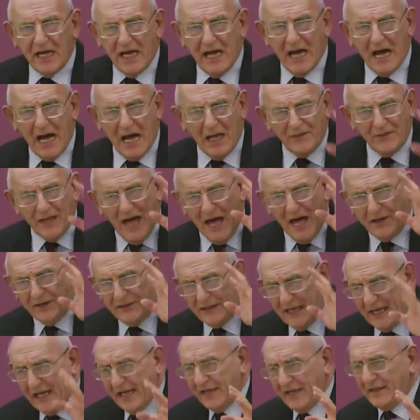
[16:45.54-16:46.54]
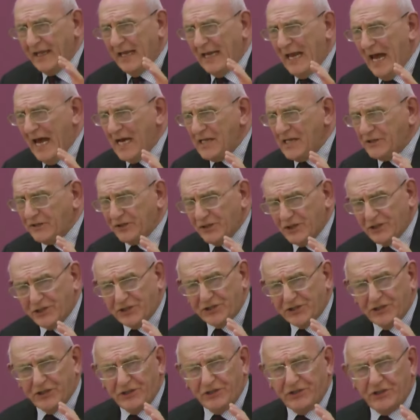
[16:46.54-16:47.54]
And that day that I
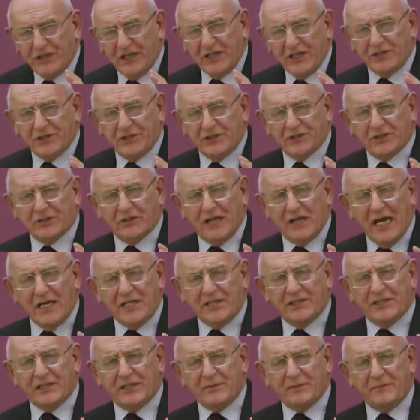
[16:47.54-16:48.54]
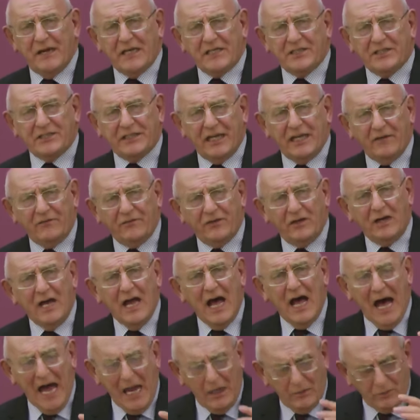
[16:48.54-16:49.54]
trusted Jesus Christ as my Savior,
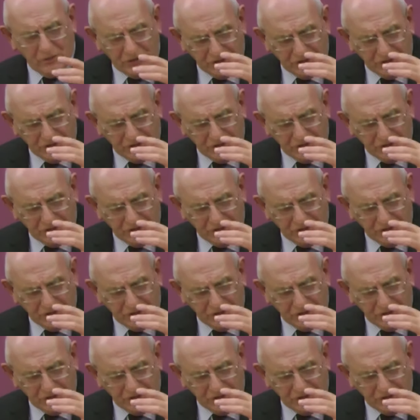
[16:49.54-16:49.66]
I was